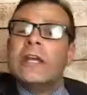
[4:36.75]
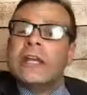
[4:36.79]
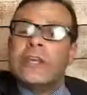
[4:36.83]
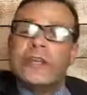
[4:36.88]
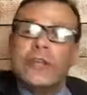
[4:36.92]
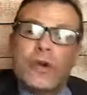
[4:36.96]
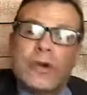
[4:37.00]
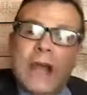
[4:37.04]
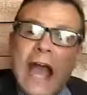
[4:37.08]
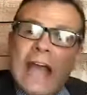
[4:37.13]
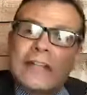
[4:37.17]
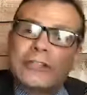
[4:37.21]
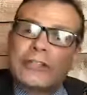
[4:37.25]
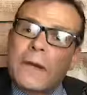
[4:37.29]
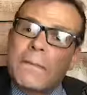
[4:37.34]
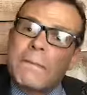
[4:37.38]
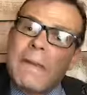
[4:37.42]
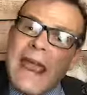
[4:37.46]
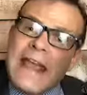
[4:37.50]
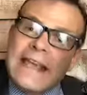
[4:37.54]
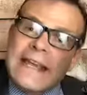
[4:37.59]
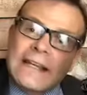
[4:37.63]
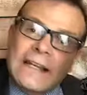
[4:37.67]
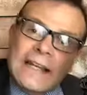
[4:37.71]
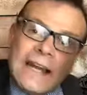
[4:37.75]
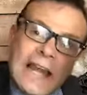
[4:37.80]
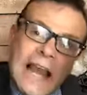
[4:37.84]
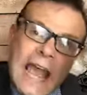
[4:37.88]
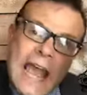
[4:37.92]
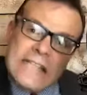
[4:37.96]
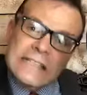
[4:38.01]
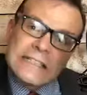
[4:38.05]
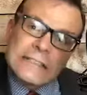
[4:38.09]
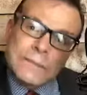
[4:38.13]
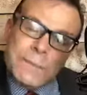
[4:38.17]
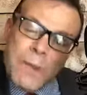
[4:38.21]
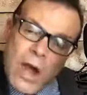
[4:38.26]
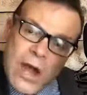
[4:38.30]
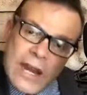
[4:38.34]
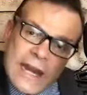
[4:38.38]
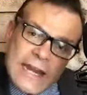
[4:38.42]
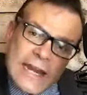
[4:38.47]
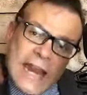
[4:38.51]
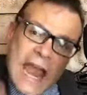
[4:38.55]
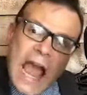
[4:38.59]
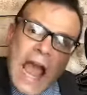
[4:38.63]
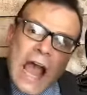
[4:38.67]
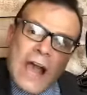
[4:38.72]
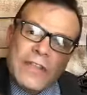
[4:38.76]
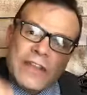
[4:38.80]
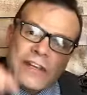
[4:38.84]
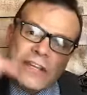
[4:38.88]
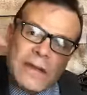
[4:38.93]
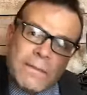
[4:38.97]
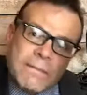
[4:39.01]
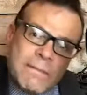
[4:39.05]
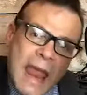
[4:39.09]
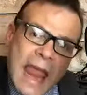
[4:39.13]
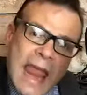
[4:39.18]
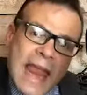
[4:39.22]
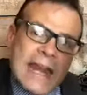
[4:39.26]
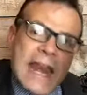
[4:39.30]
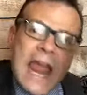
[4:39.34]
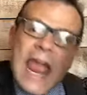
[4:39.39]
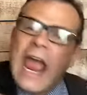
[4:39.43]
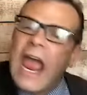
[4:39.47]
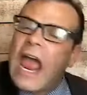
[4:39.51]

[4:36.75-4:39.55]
You guys are making less money now than you made